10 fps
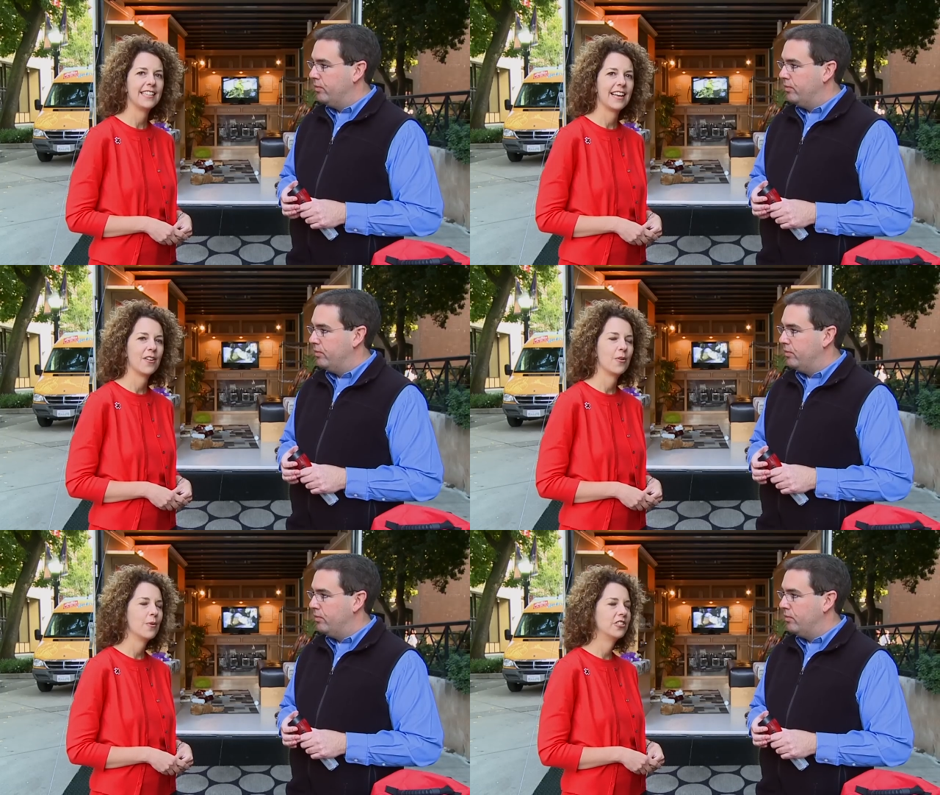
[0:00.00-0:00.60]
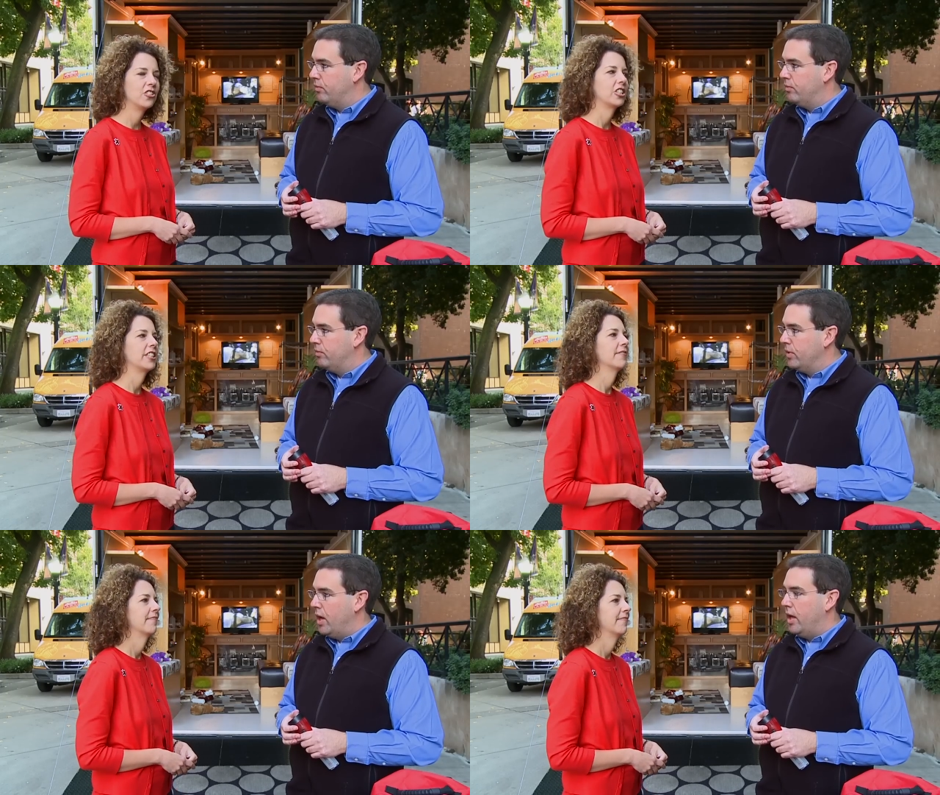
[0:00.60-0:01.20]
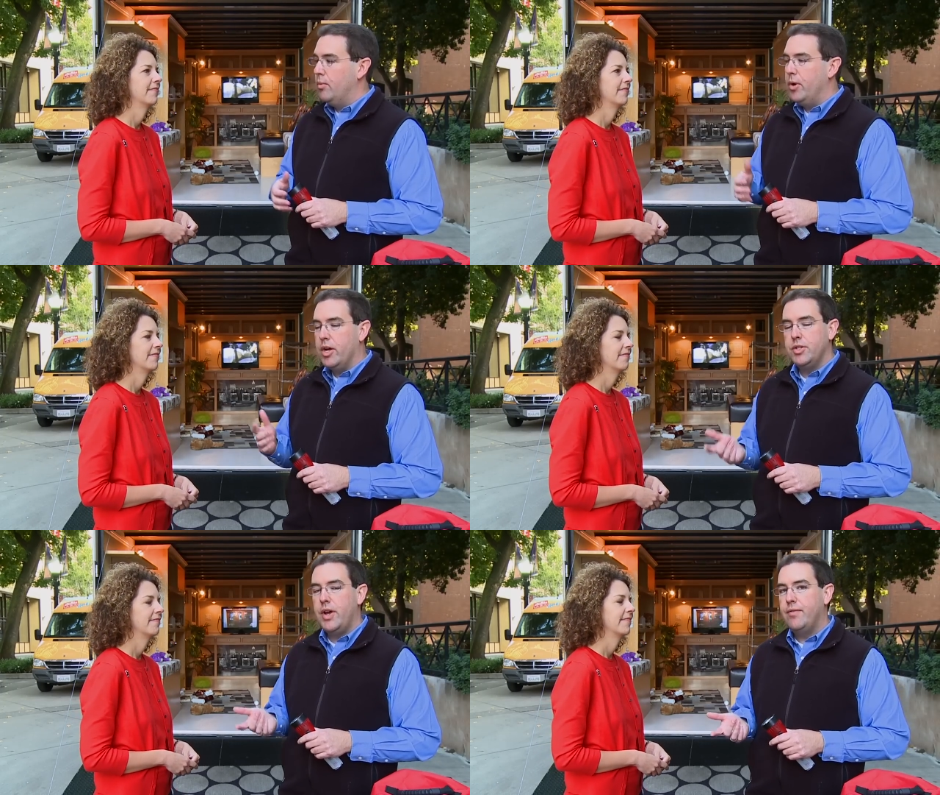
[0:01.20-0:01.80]
Speaker 1: Uh, uh,
Speaker 2: and then we
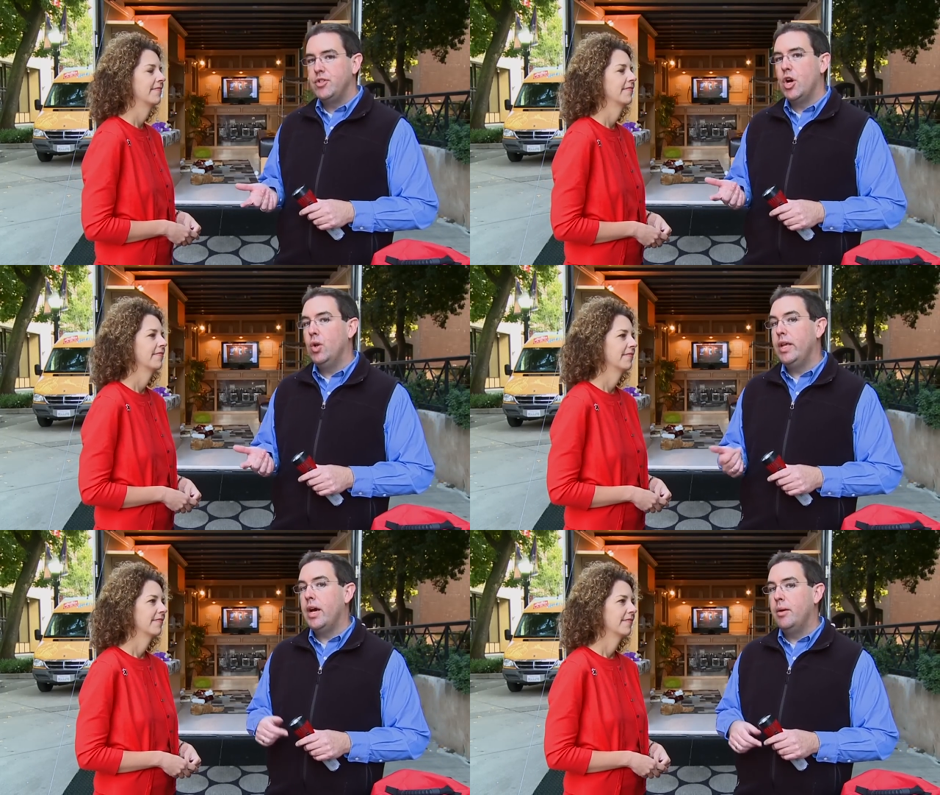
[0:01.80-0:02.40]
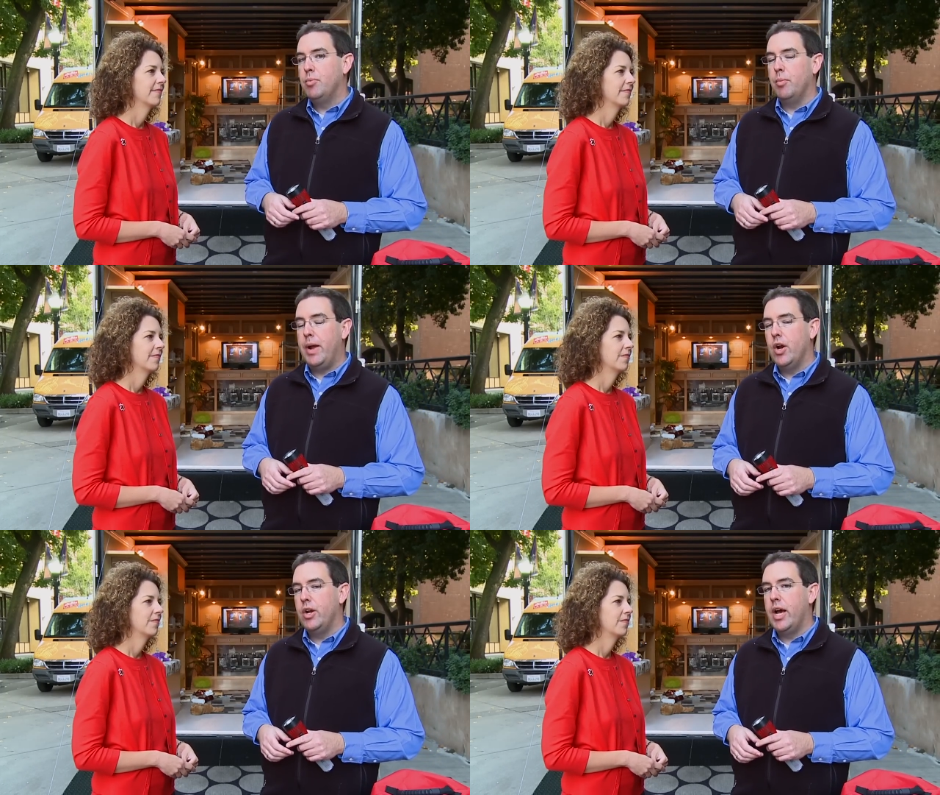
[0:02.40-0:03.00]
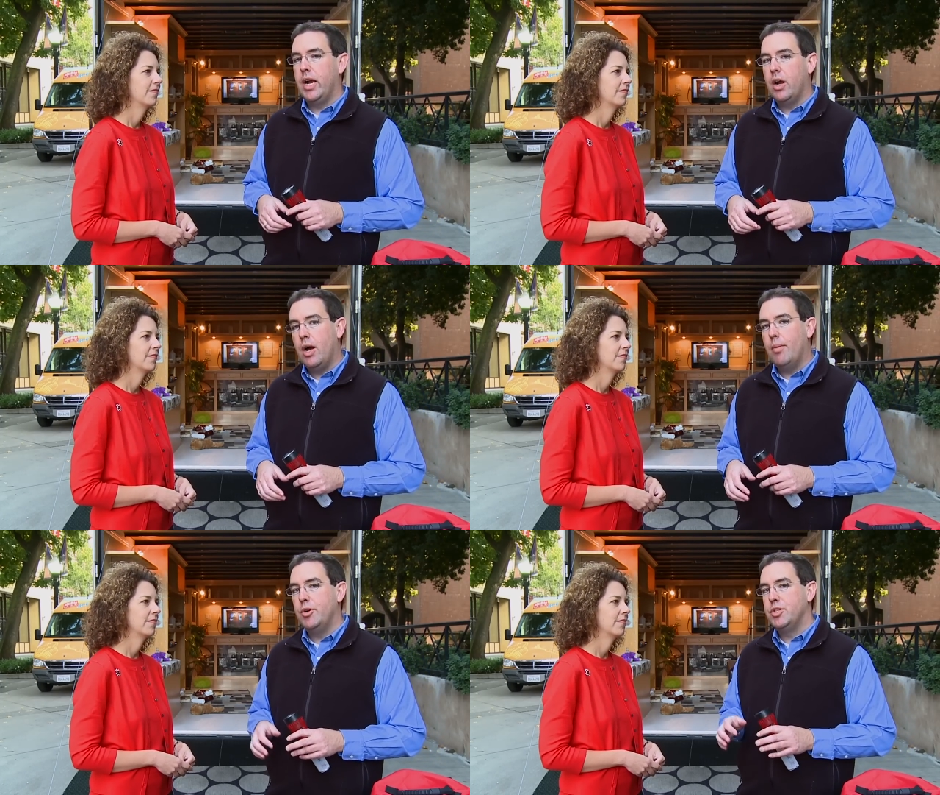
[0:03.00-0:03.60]
also have
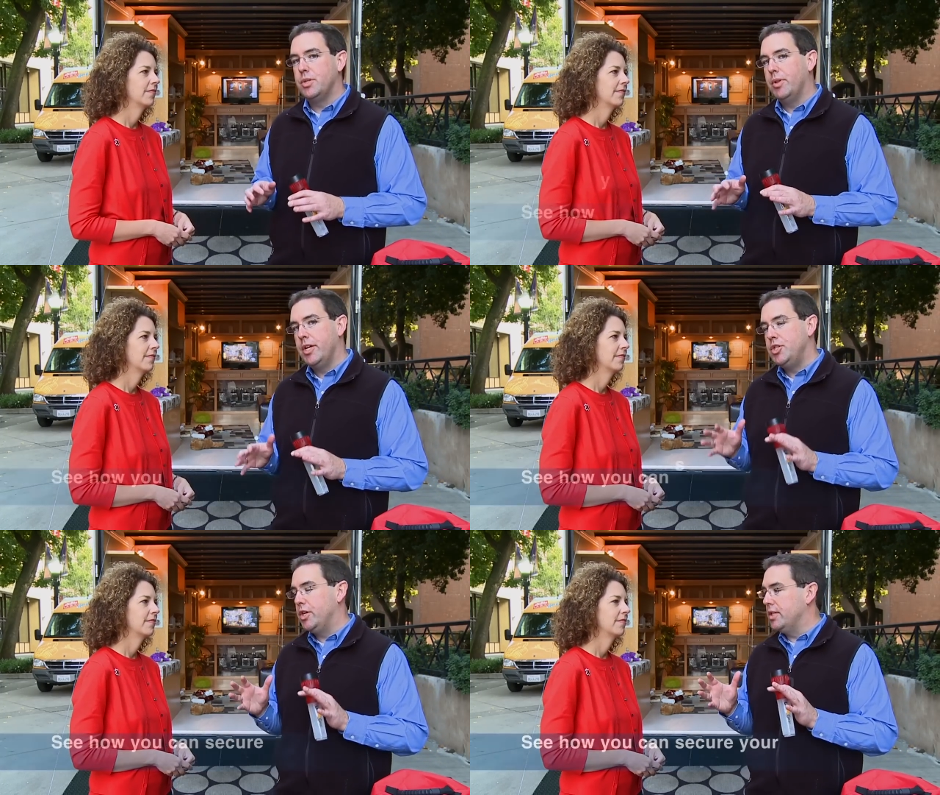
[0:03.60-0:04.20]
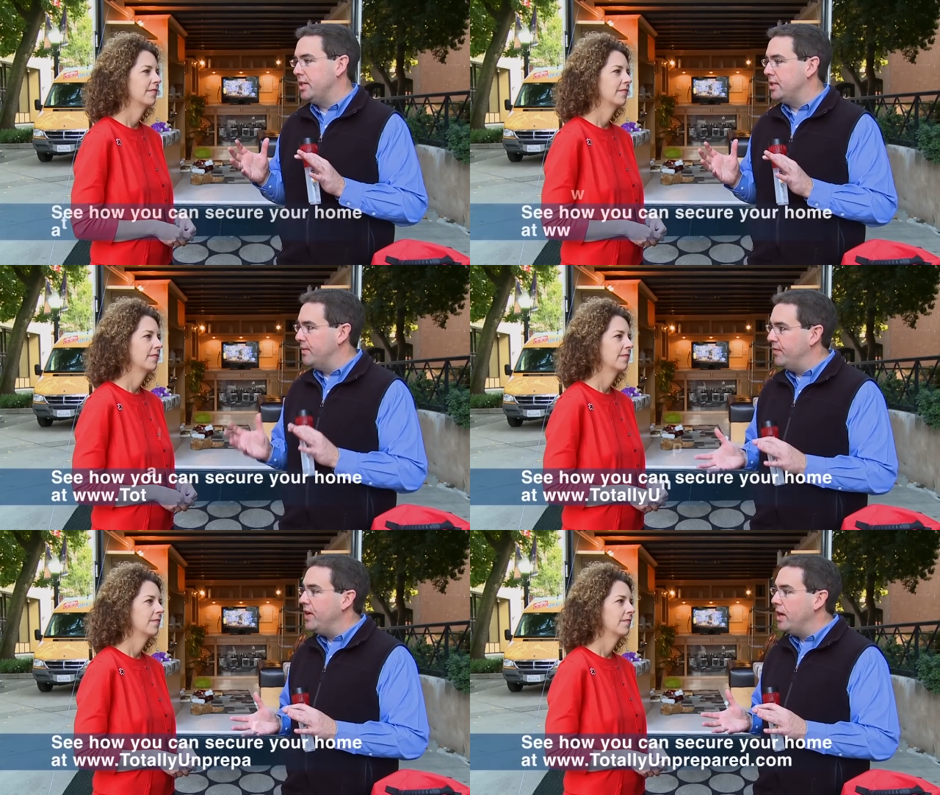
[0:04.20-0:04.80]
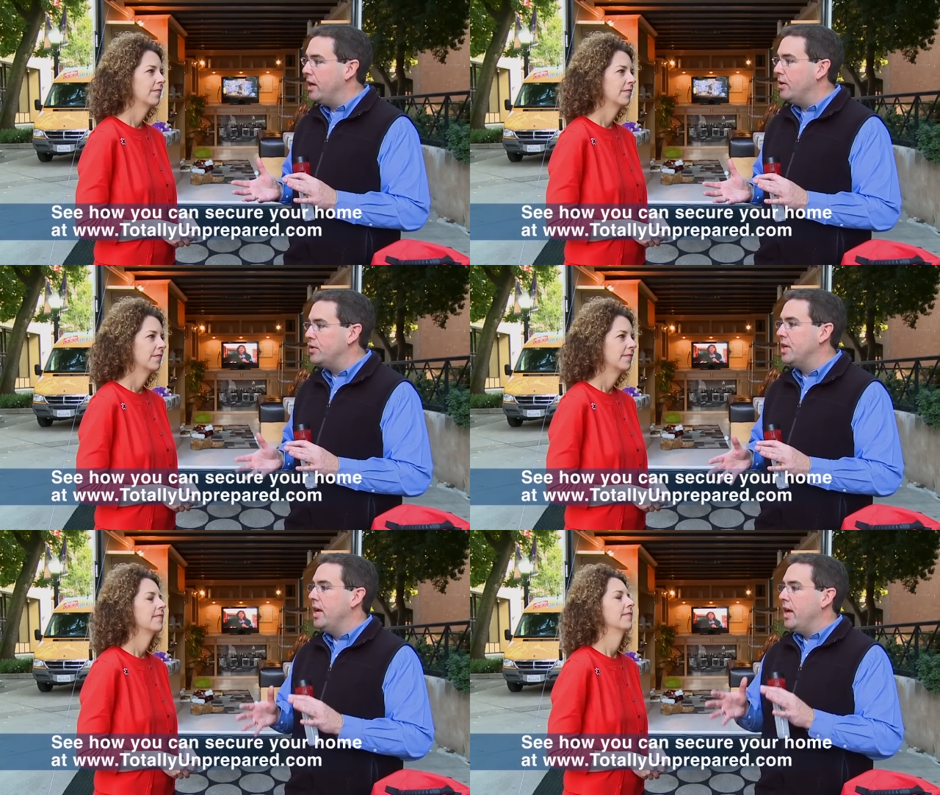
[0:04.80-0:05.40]
totallyunprepared.com, which is a place you can see some videos
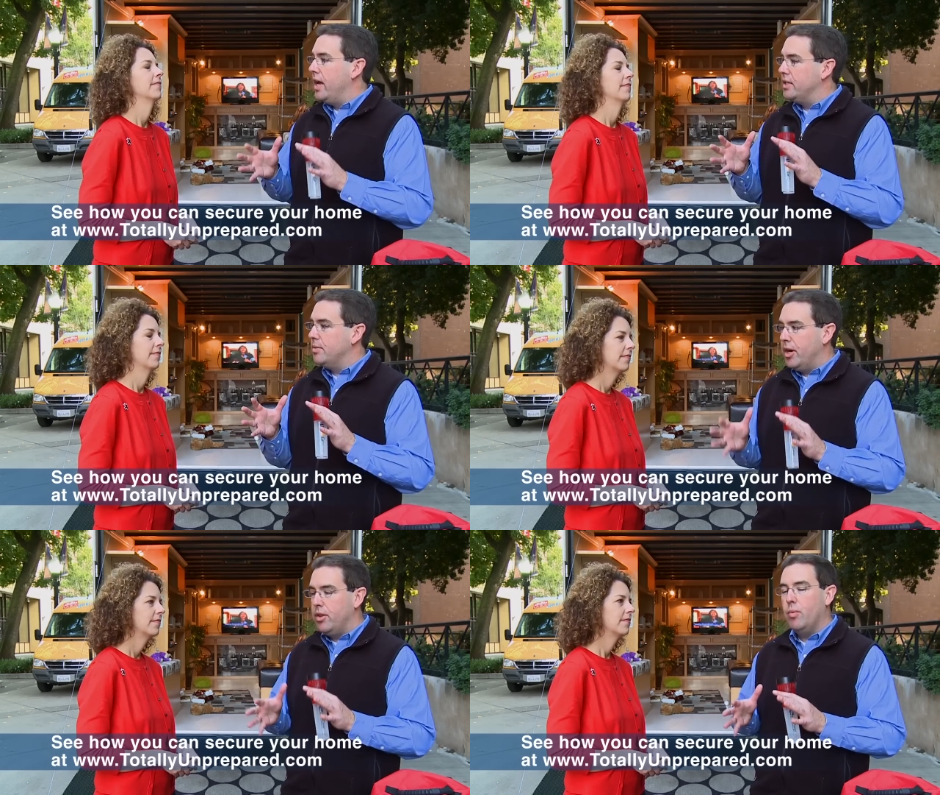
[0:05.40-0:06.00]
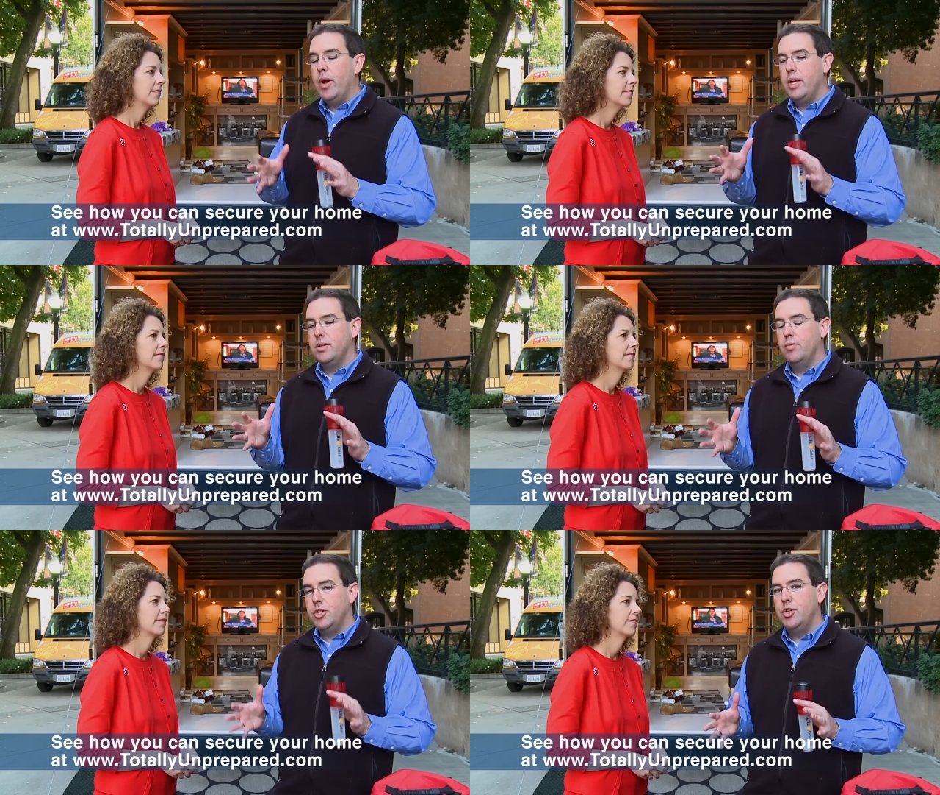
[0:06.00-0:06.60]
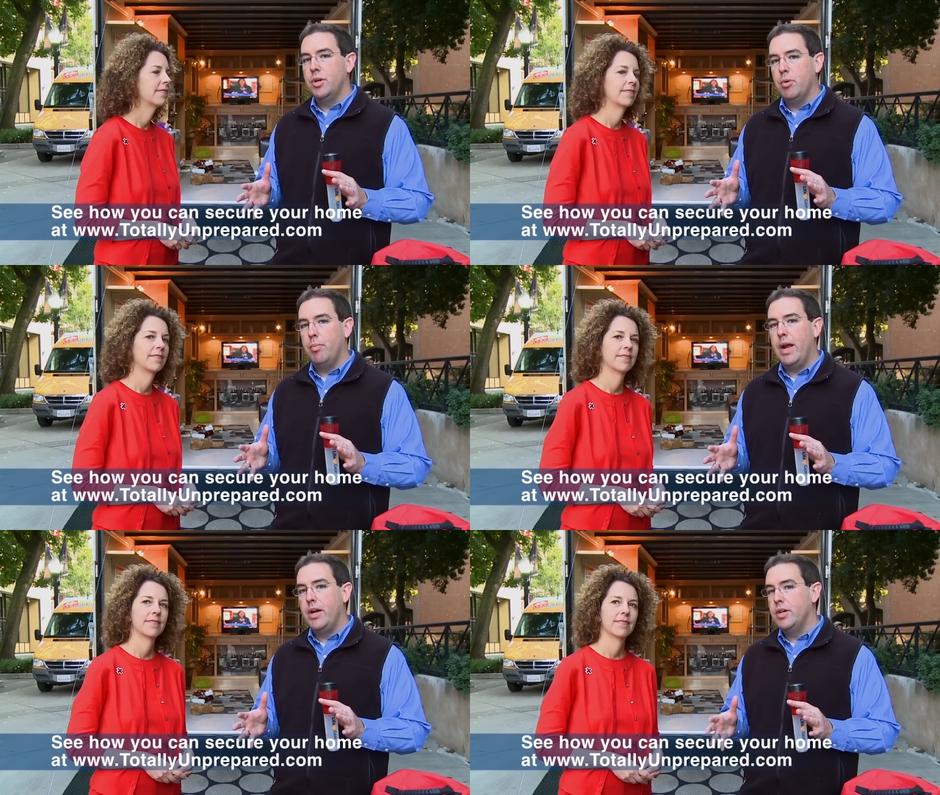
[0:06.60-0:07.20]
and some other ways in which you can prepare